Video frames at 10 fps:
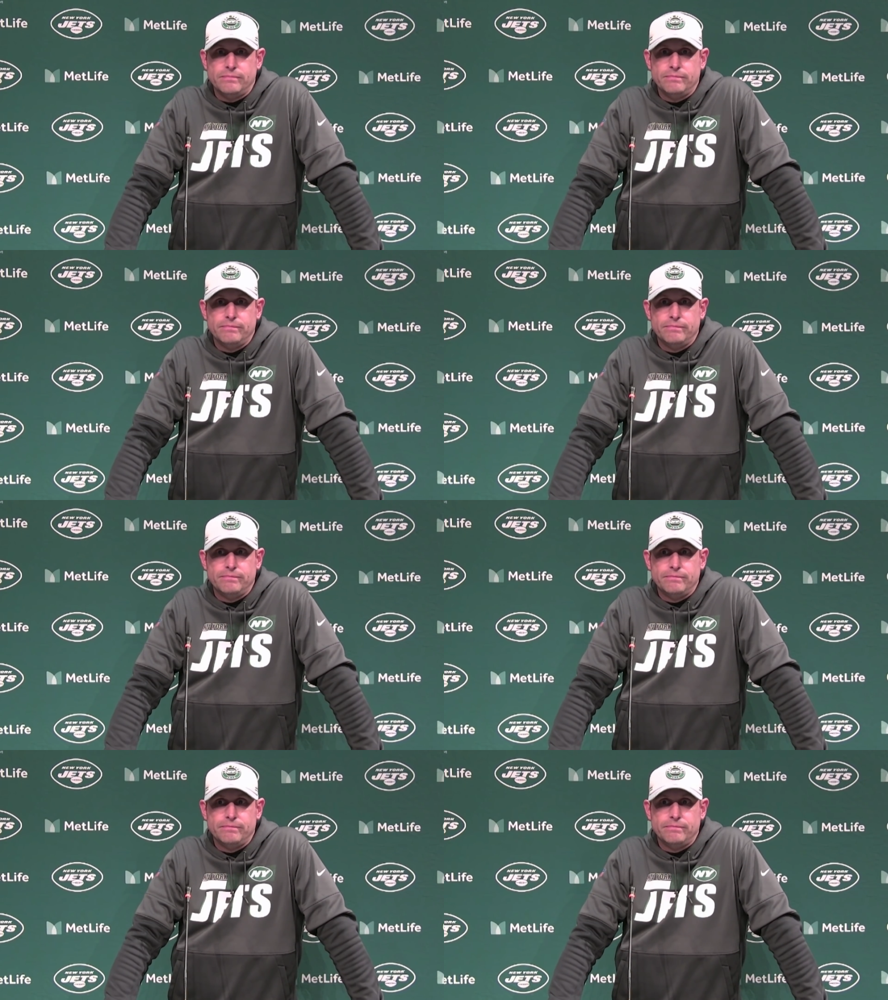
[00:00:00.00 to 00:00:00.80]

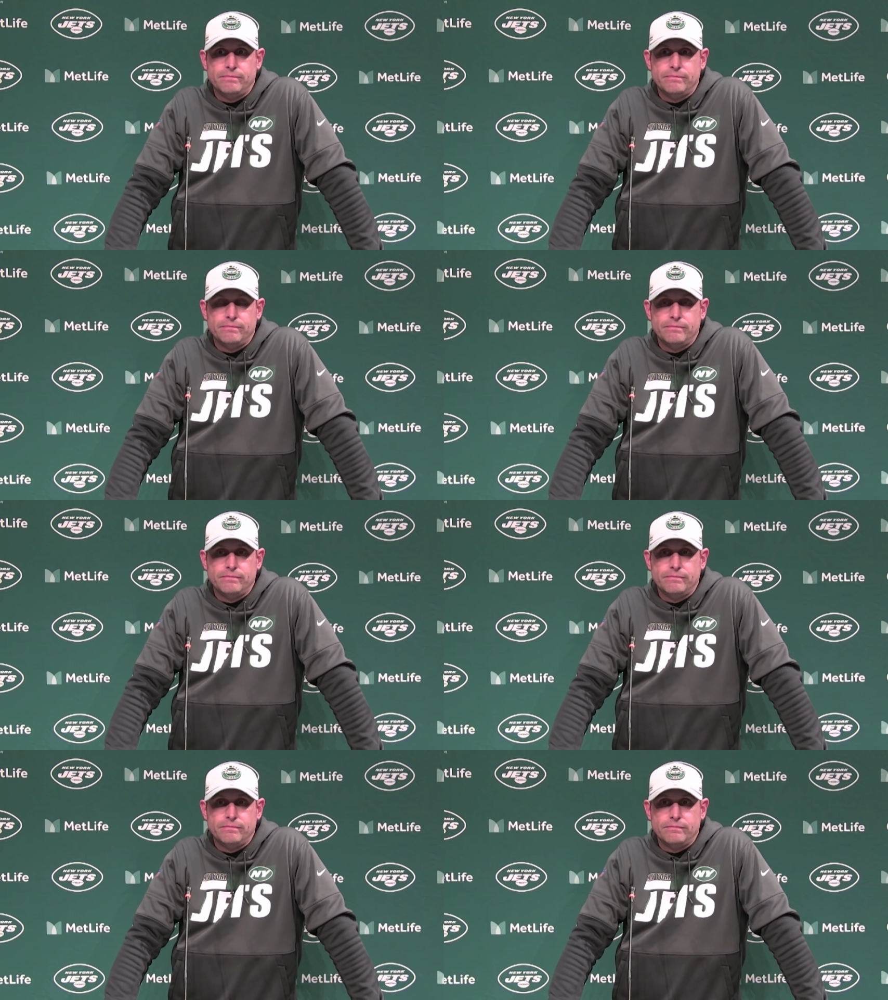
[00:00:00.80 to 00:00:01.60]

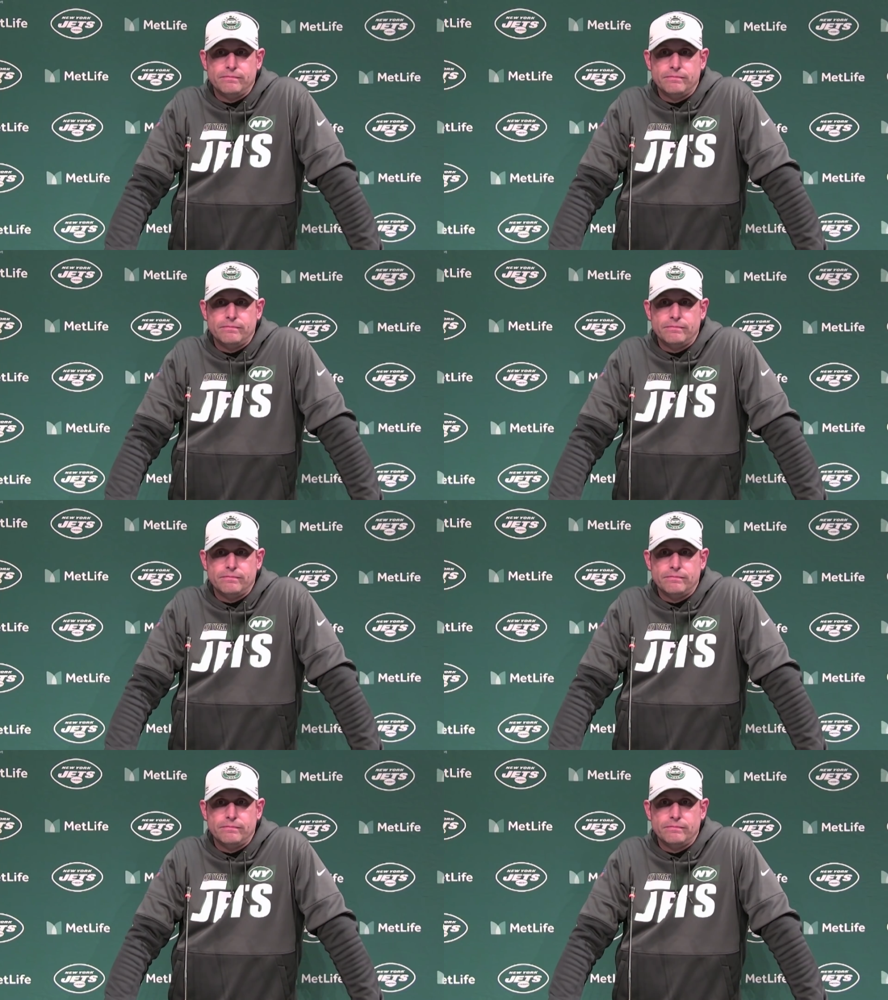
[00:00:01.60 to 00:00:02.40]

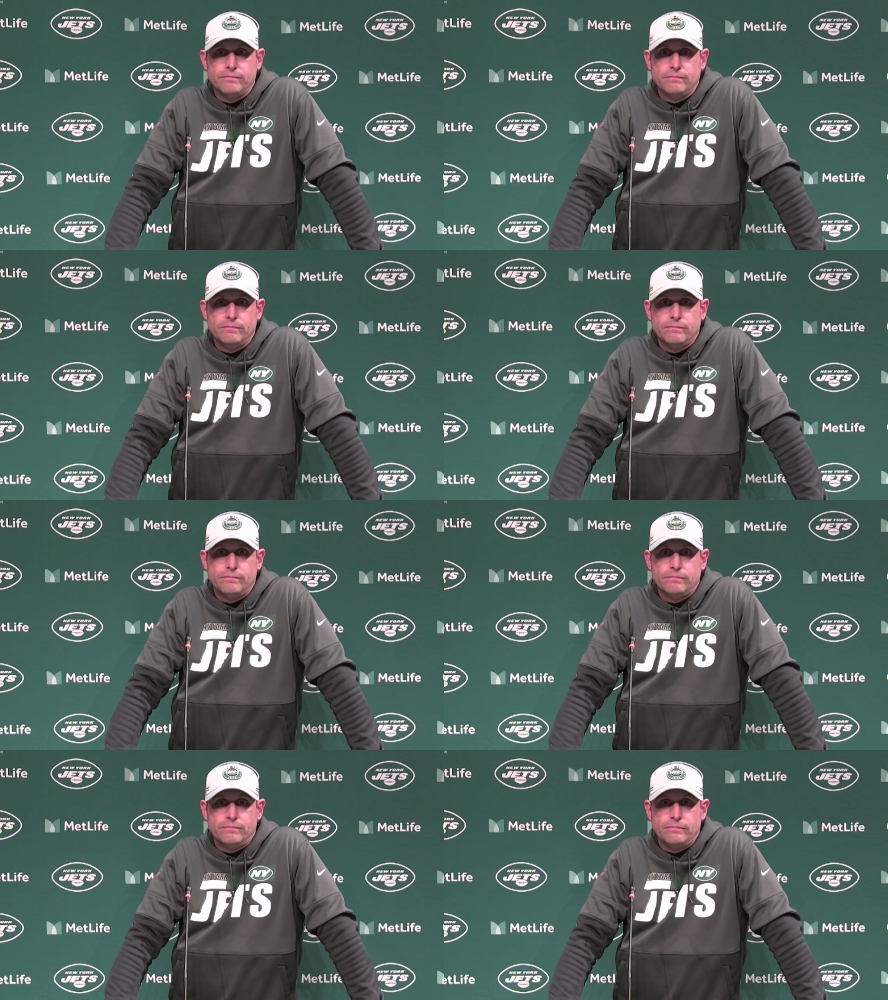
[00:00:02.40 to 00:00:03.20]

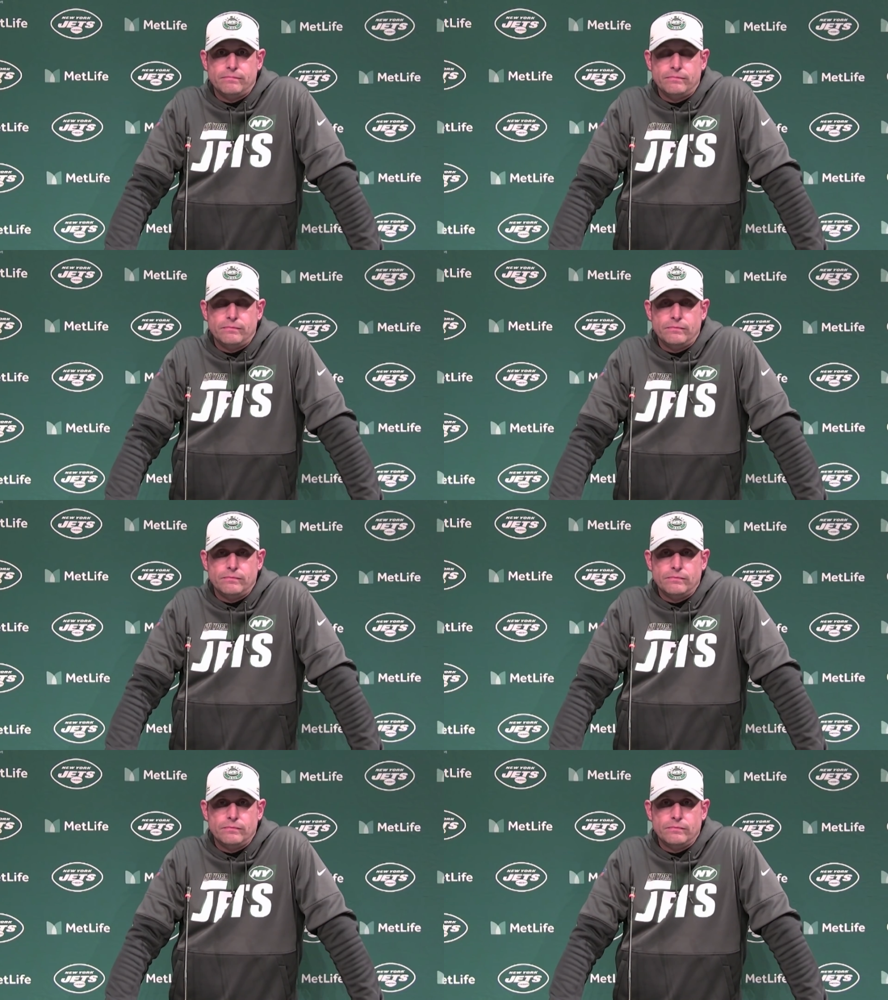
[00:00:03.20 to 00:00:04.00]

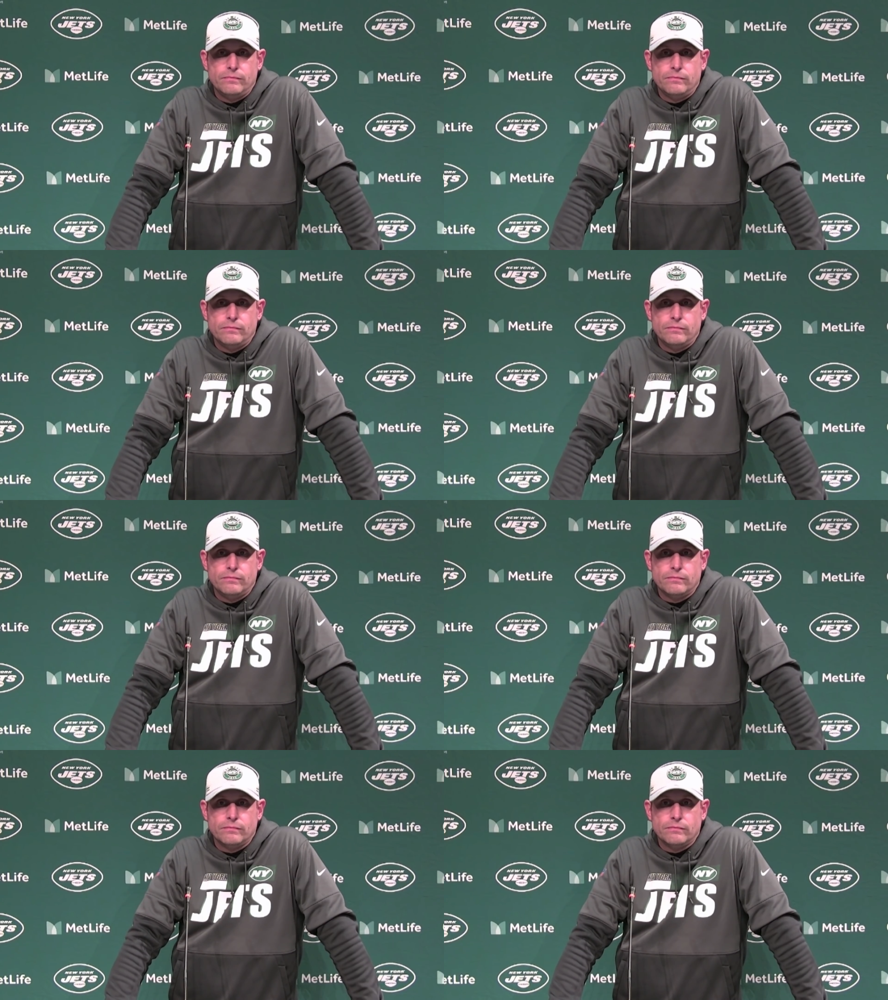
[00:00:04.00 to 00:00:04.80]

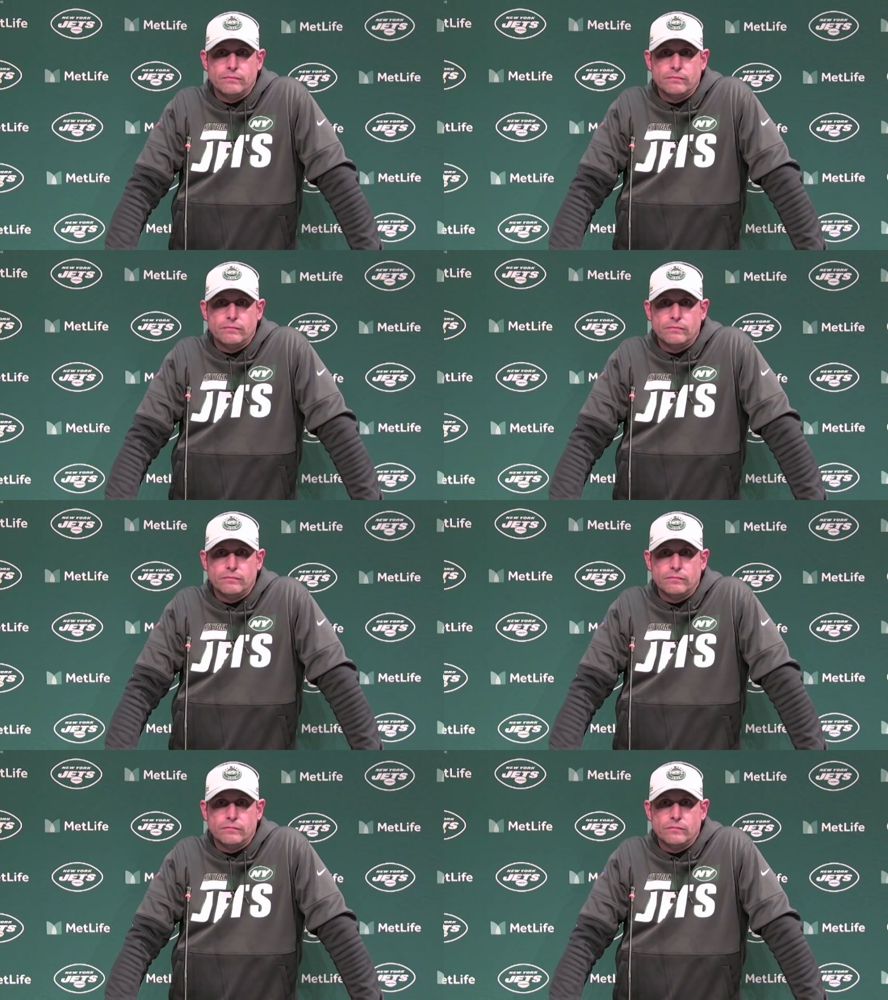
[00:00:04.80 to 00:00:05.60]

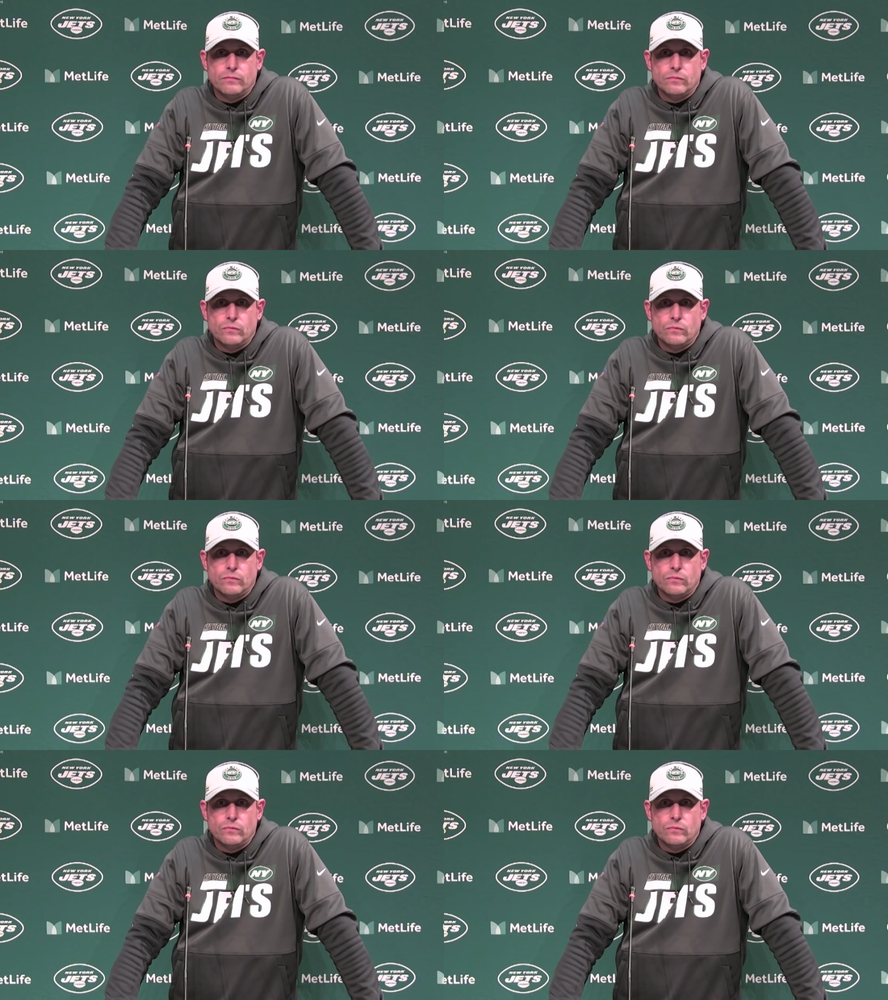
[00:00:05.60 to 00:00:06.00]
No one is speaking in this clip.